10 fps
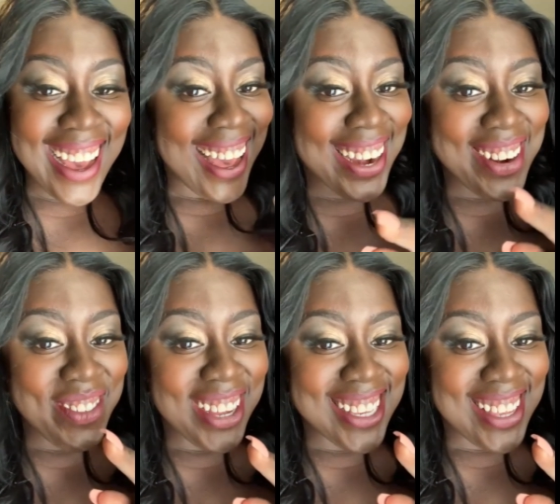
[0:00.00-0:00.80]
I don't know if
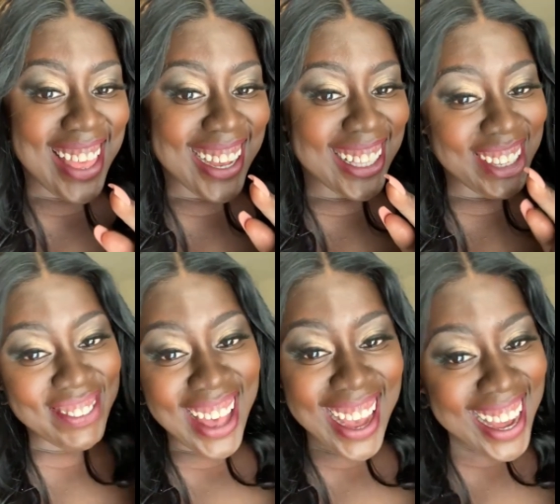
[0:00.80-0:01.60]
you guys saw that clip,
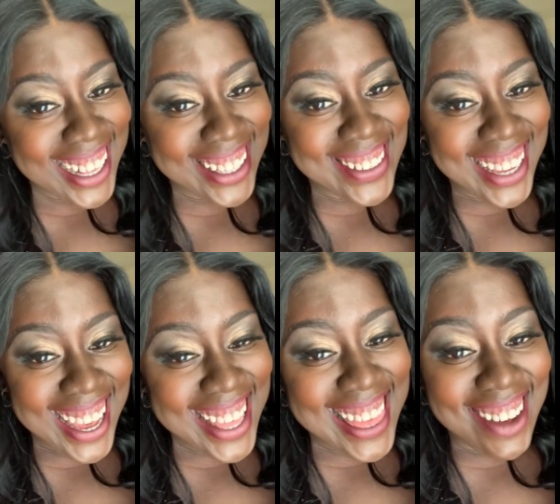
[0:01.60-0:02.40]
I got a little
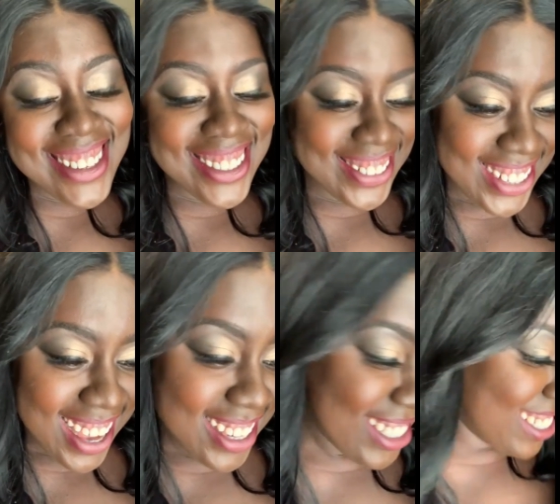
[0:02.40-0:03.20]
kitten. That was
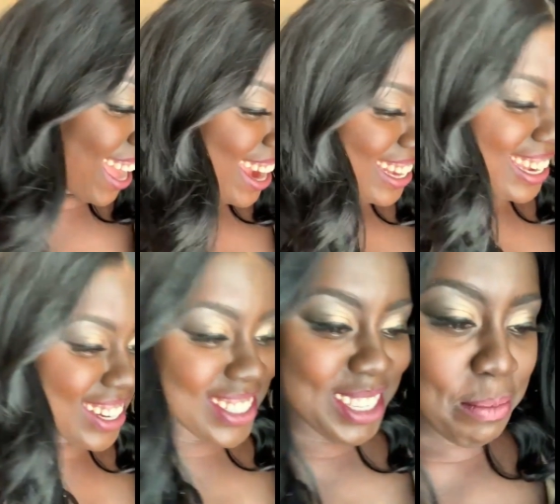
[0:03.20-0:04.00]
Luna. She's hiding
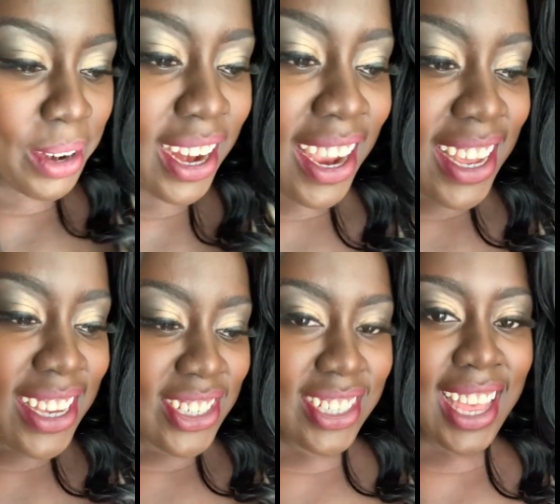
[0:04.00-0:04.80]
here somewhere.
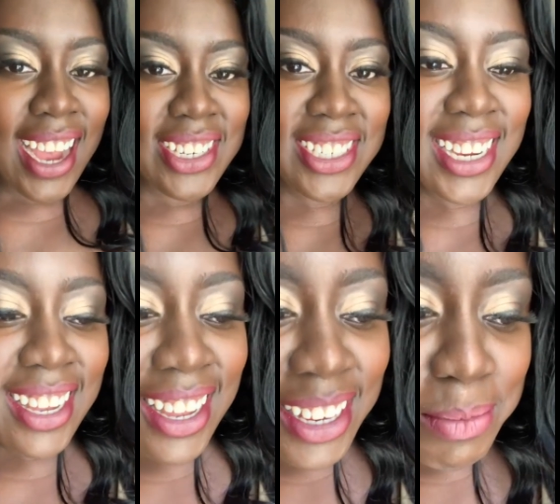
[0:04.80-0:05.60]
She's actually
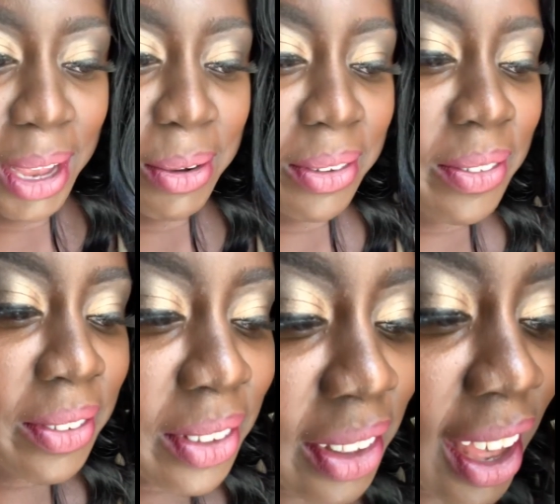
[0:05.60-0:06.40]
in my,
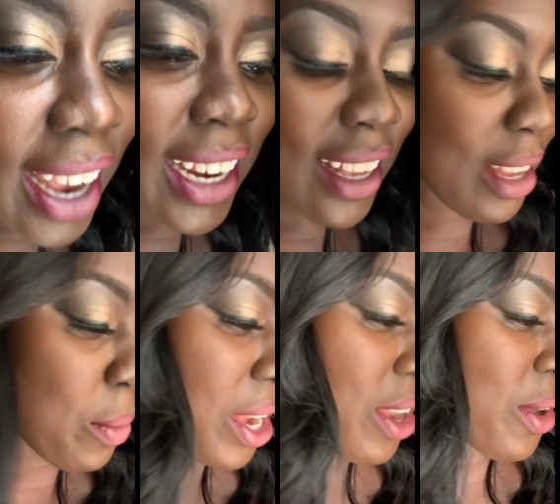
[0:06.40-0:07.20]
hiding in the
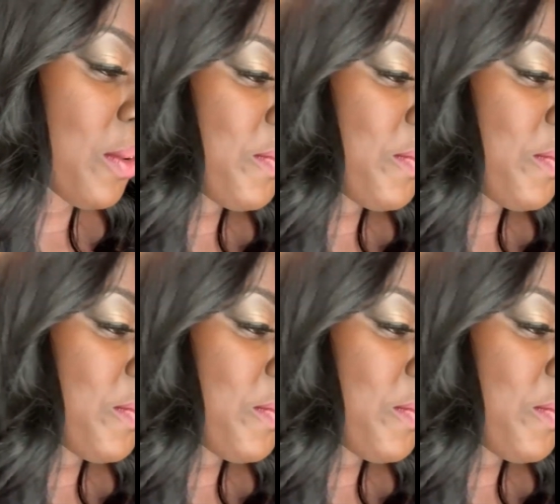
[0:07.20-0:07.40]
window,